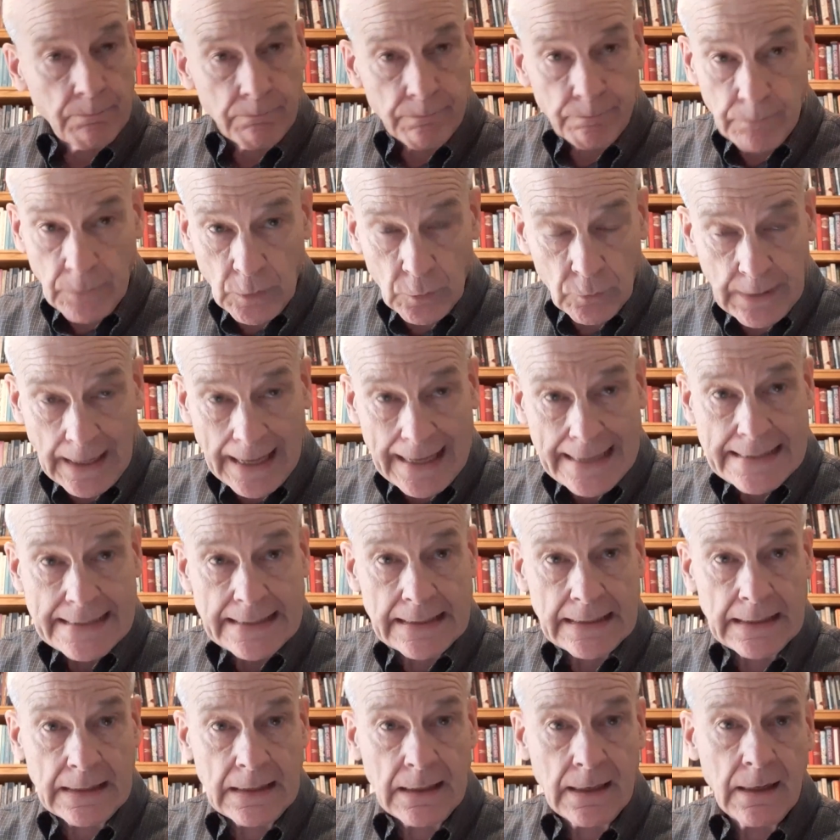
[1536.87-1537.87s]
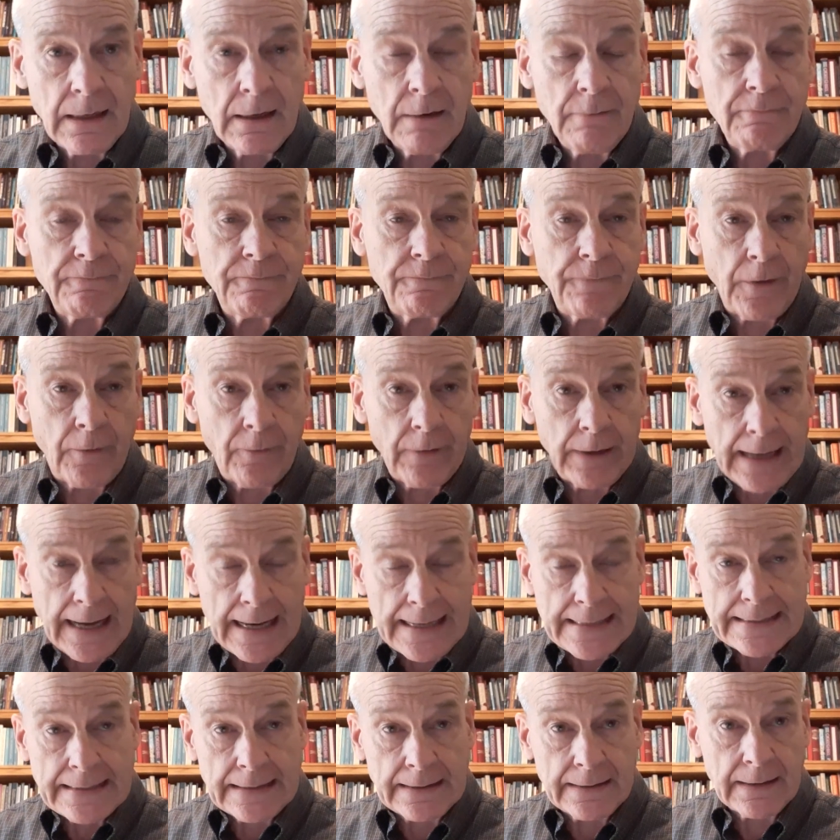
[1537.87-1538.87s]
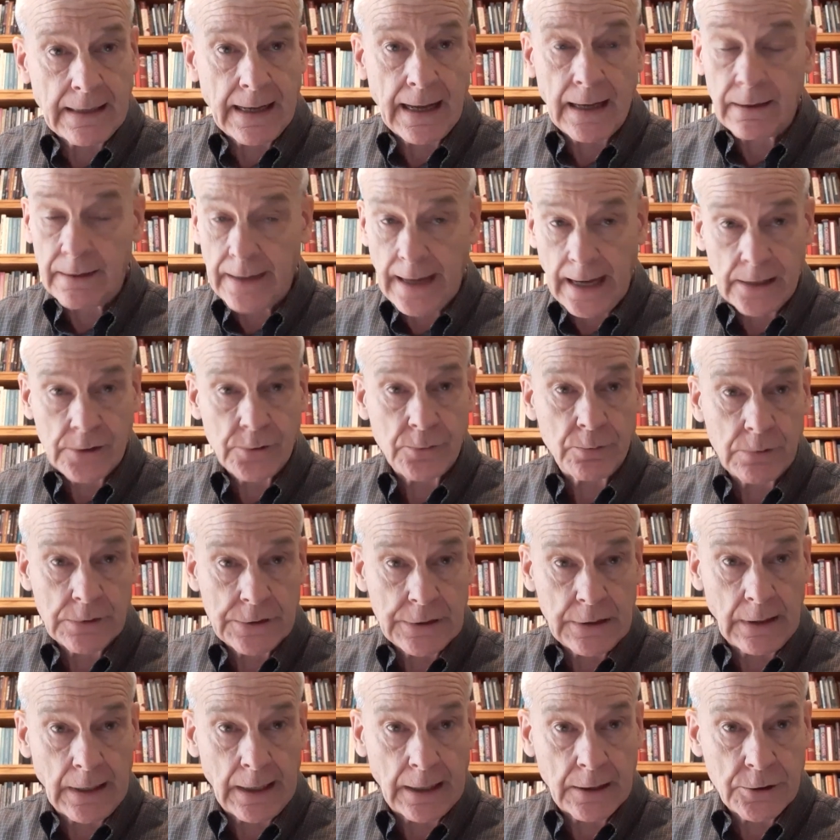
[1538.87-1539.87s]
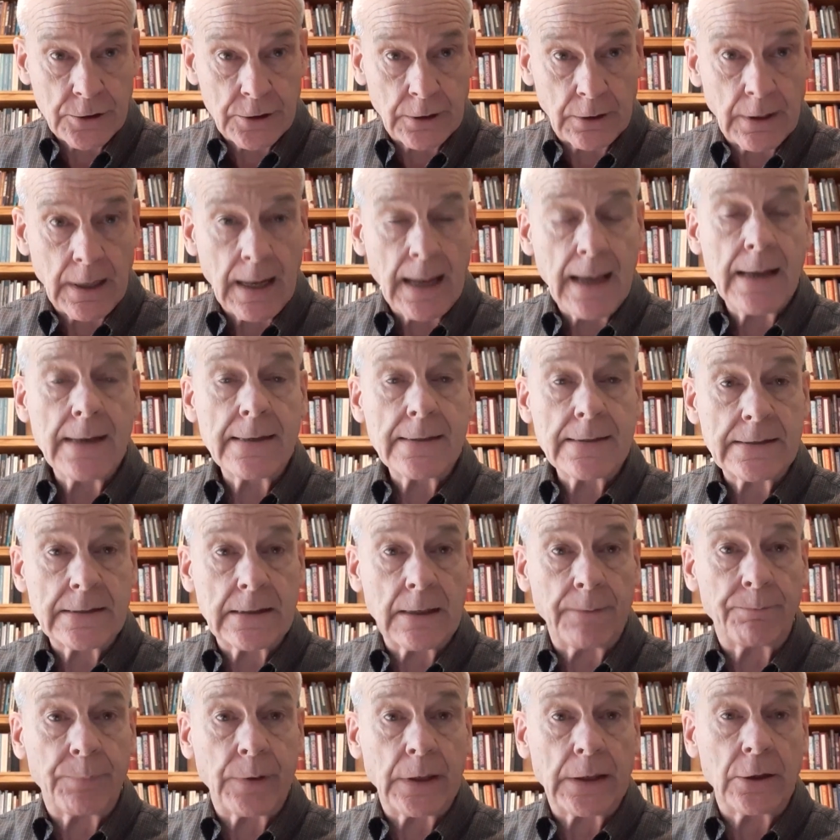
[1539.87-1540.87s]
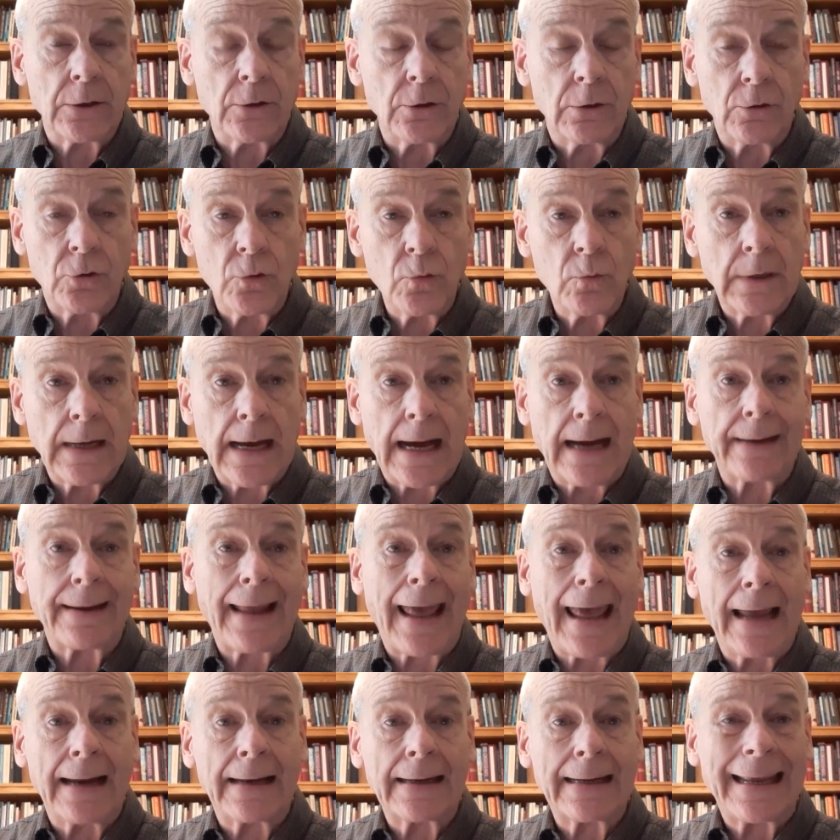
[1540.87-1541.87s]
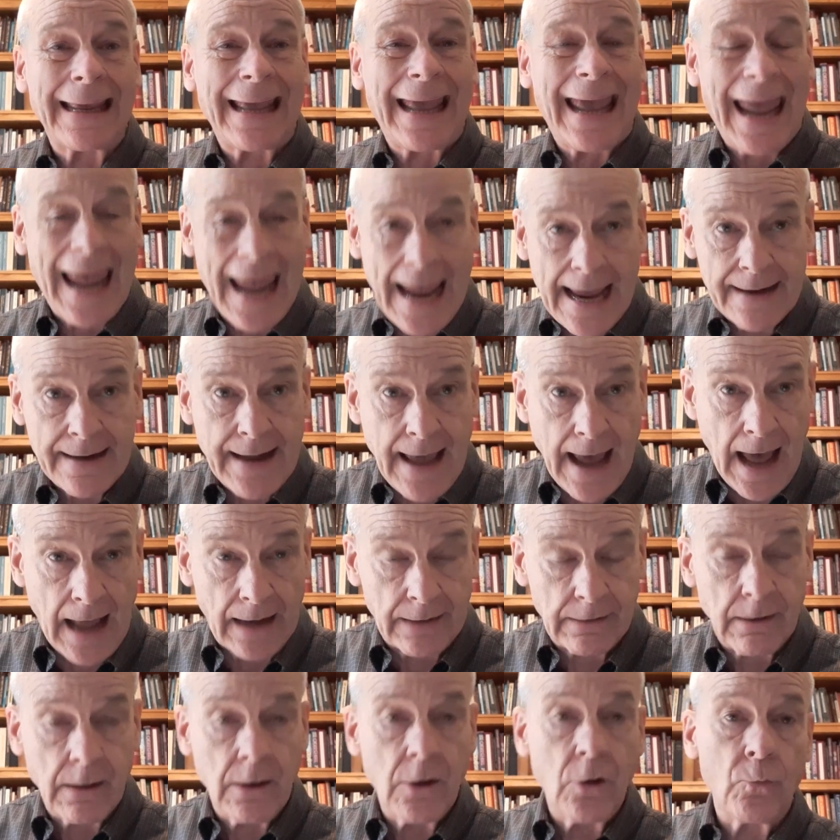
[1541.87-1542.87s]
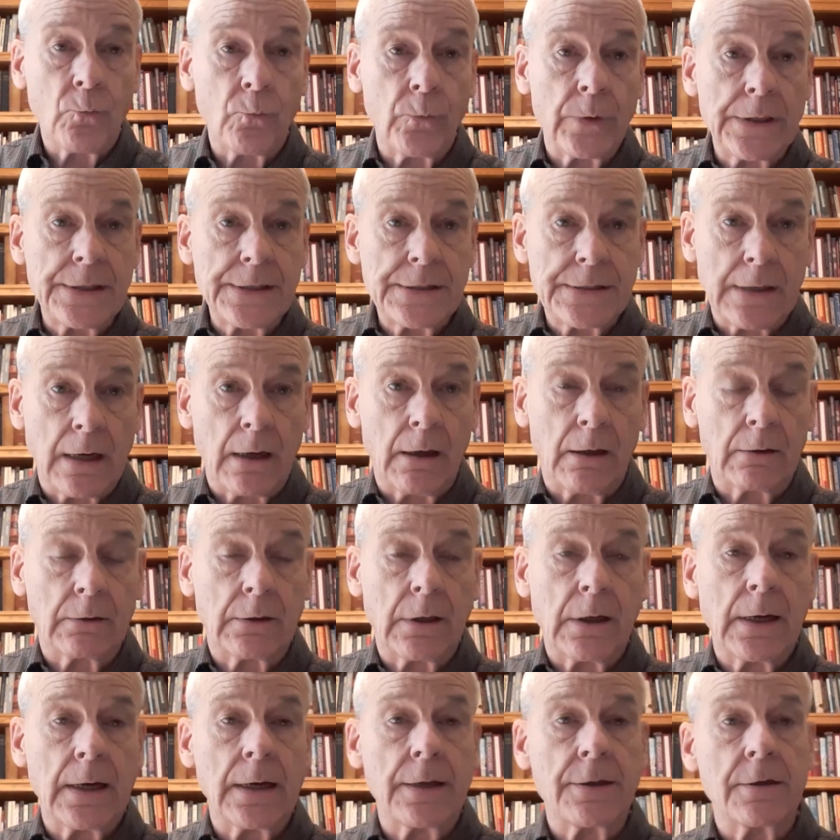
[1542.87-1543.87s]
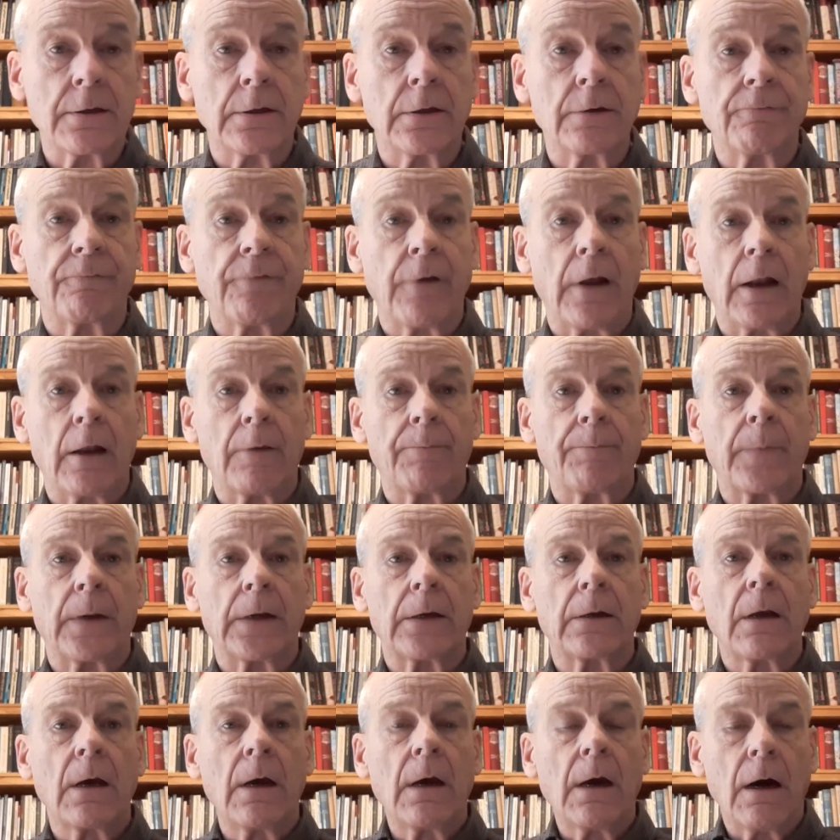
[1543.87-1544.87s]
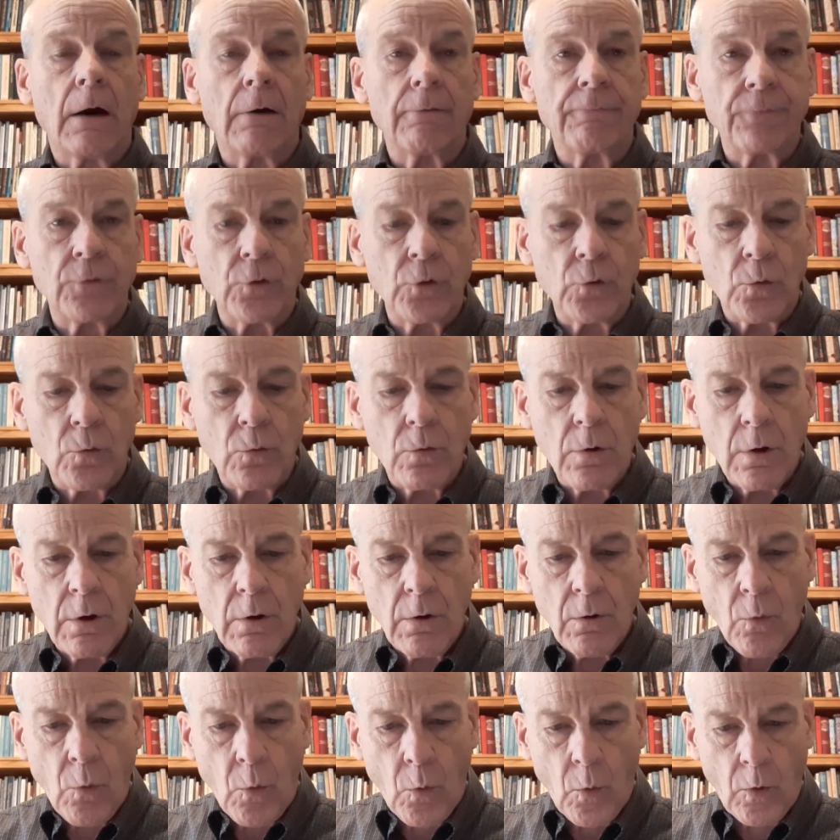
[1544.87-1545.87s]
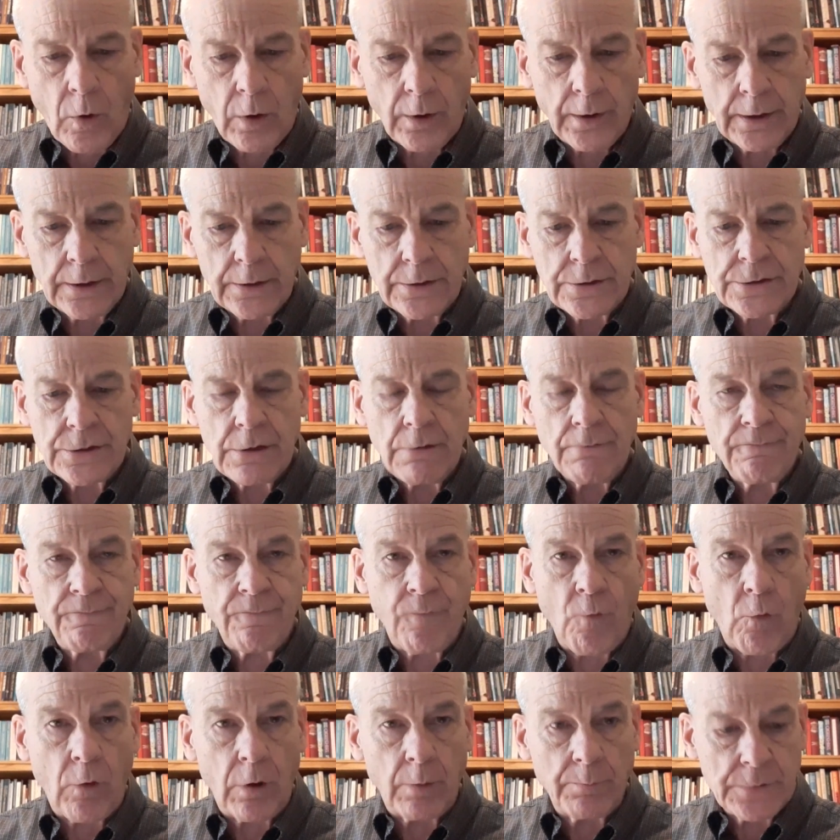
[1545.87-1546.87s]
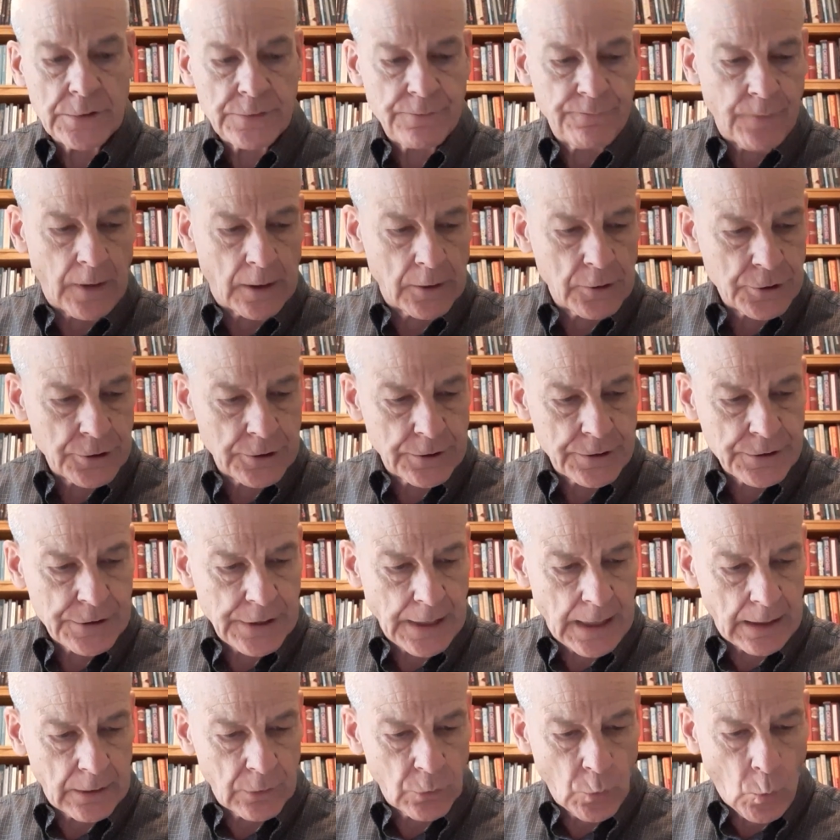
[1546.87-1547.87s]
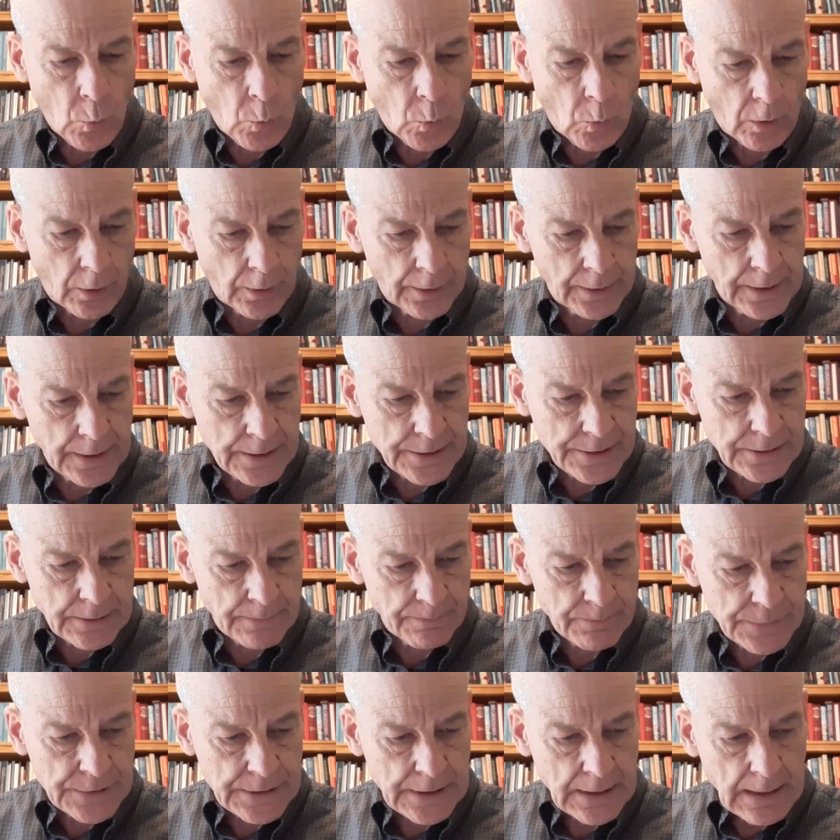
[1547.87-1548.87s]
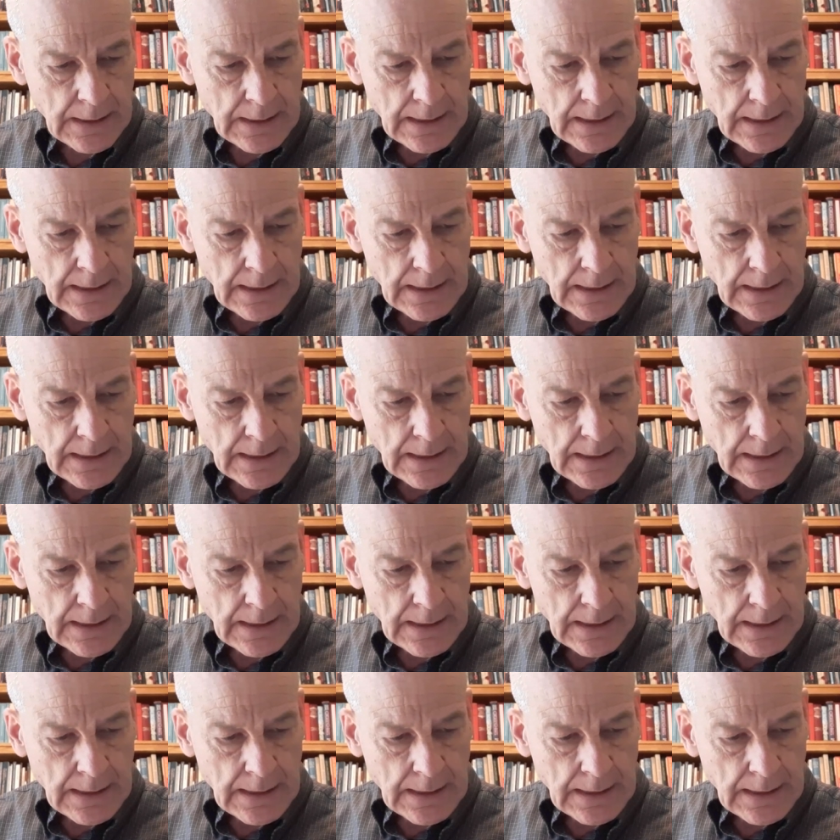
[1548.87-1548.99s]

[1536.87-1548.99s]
Mutation, variation, and natural selection simply do not and cannot result in the development of new organs, forms, functions, and organisms.